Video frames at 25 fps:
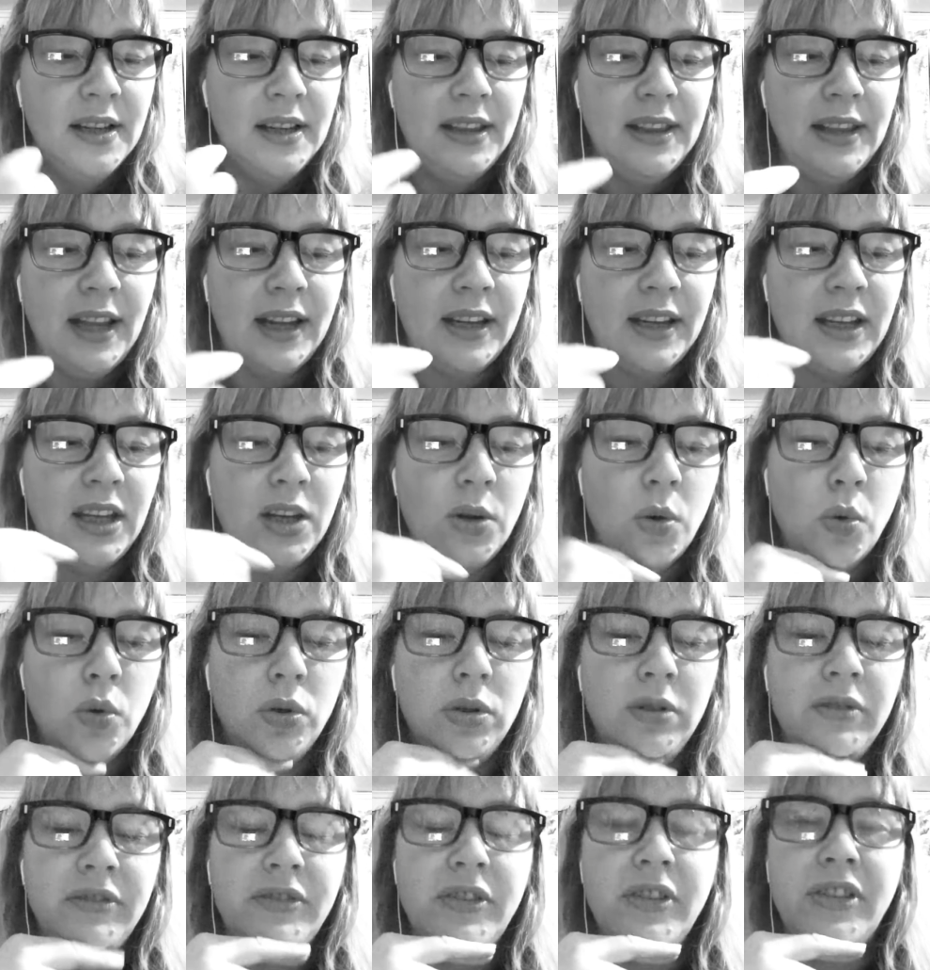lacking all
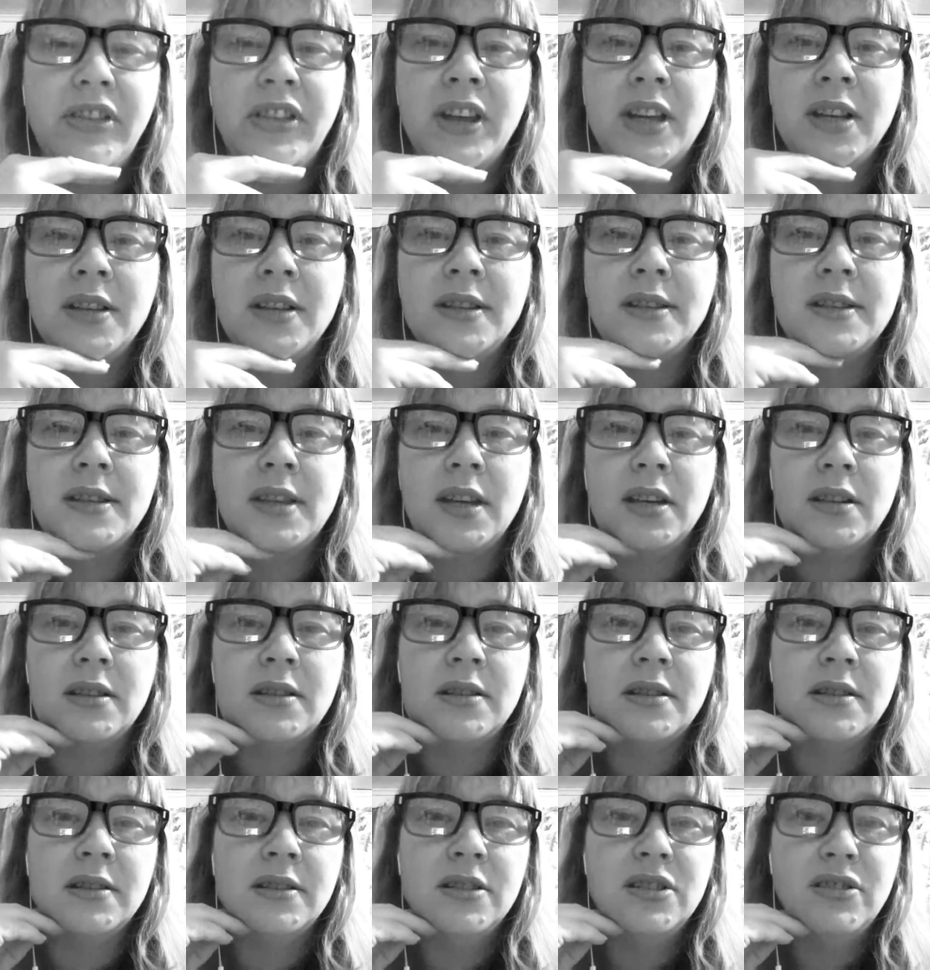of the things that
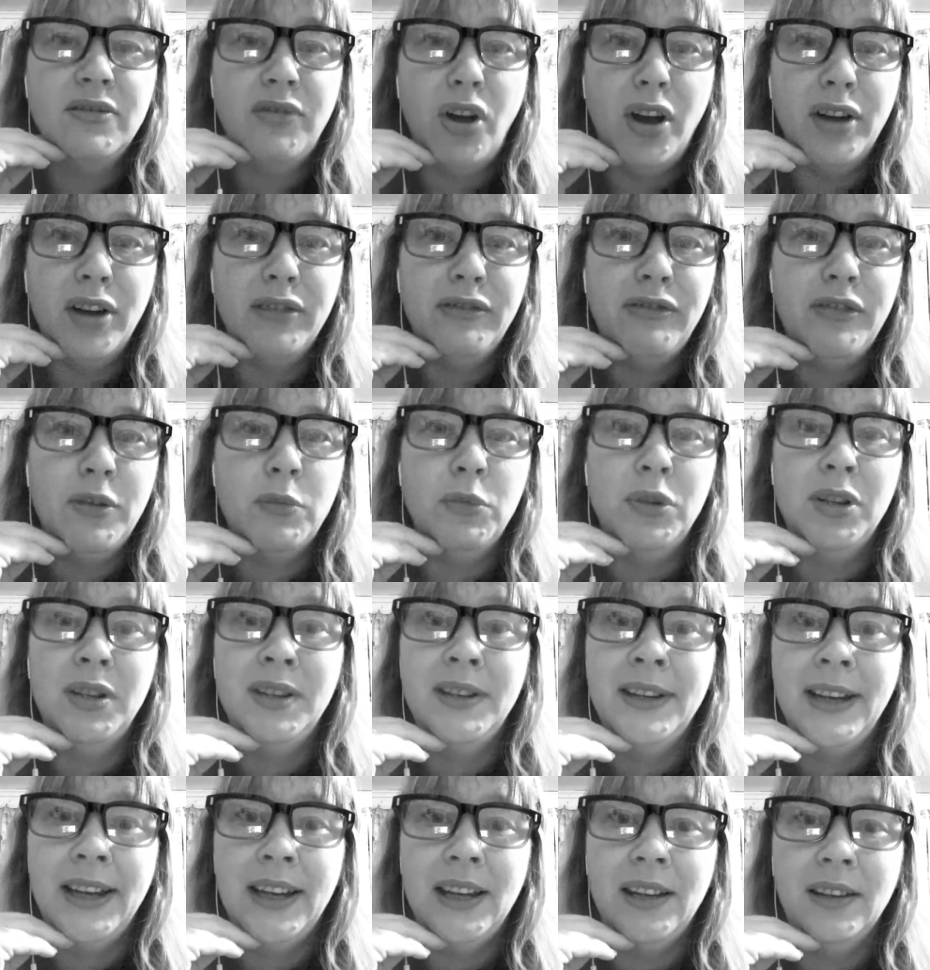Divine Feminine
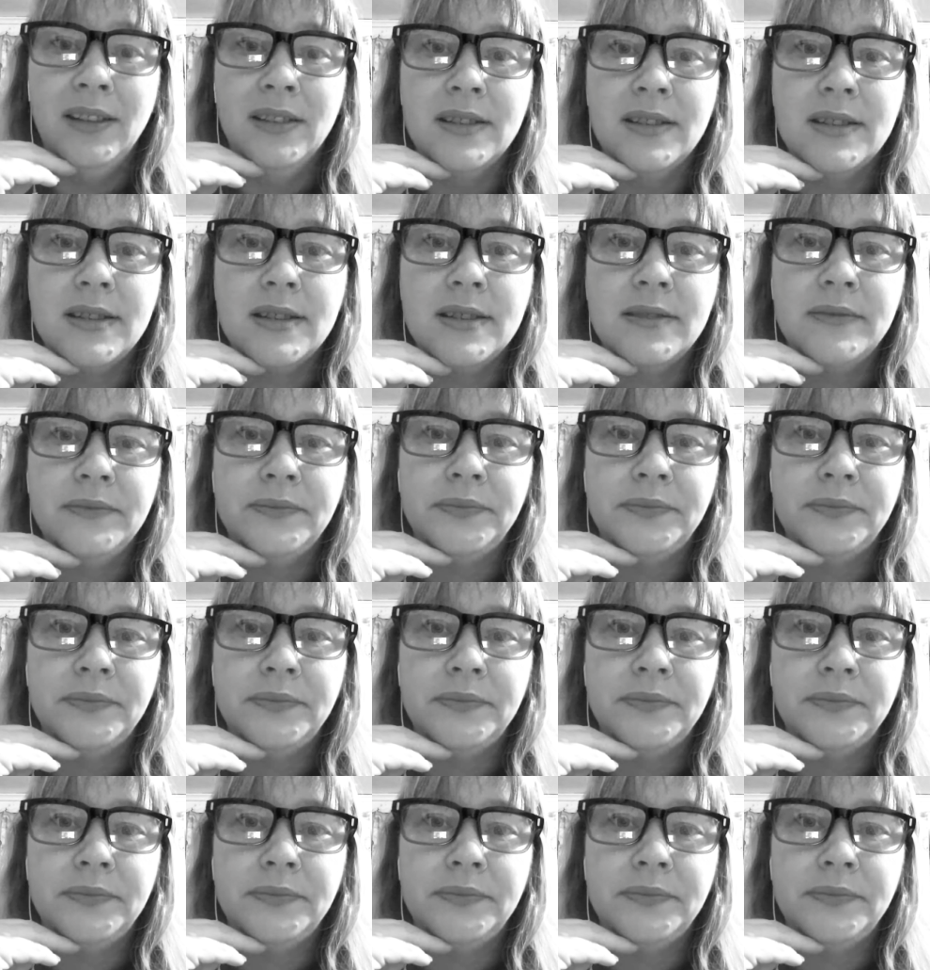needs.